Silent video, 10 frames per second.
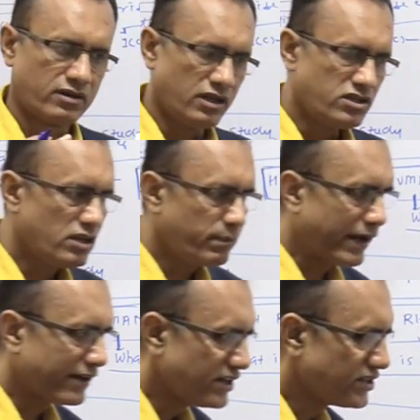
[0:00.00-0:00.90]
cultural
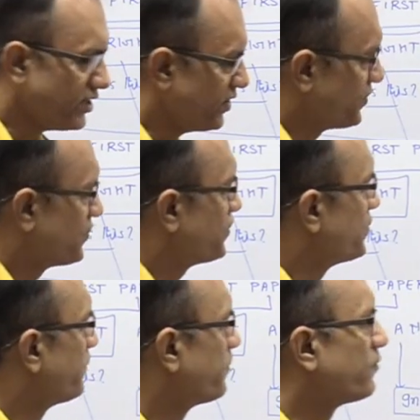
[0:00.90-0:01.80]

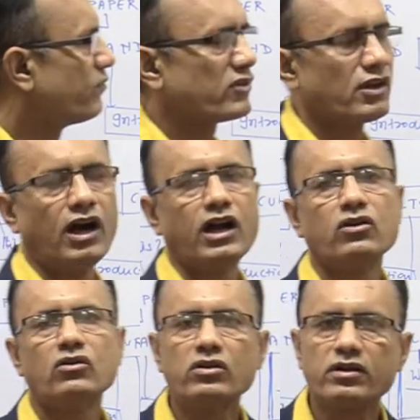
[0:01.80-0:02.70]
practices are
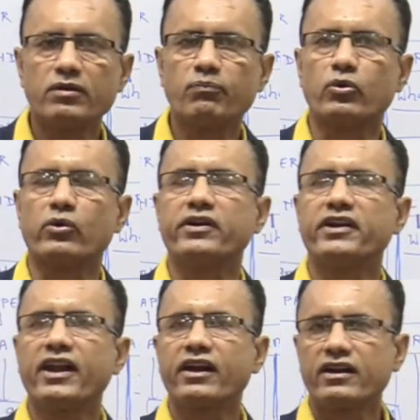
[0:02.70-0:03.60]
not
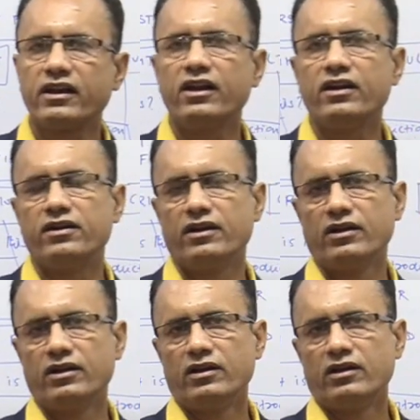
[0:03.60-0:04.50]
protected
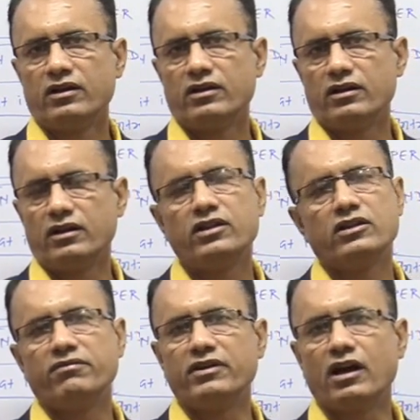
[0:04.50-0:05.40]
in
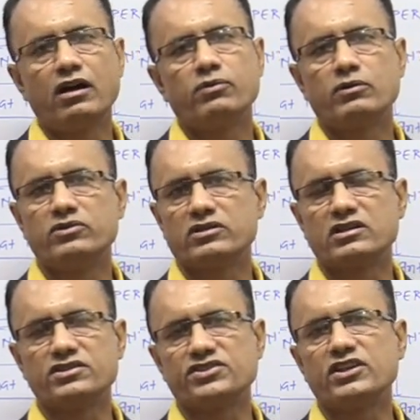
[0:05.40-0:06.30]
the behalf of the
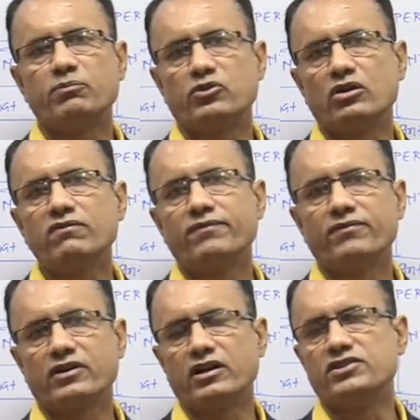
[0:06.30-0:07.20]
concept of
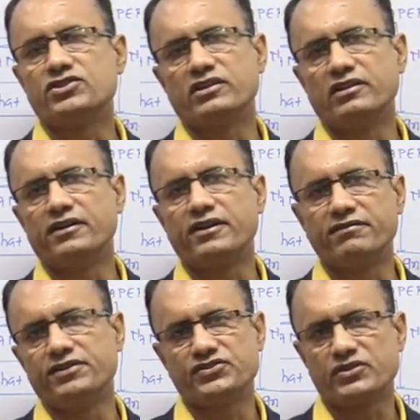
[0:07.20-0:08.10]
cultural
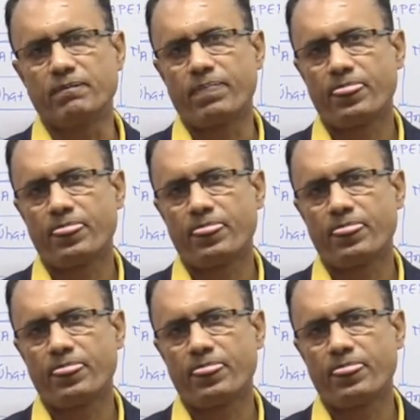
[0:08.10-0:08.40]
relativism.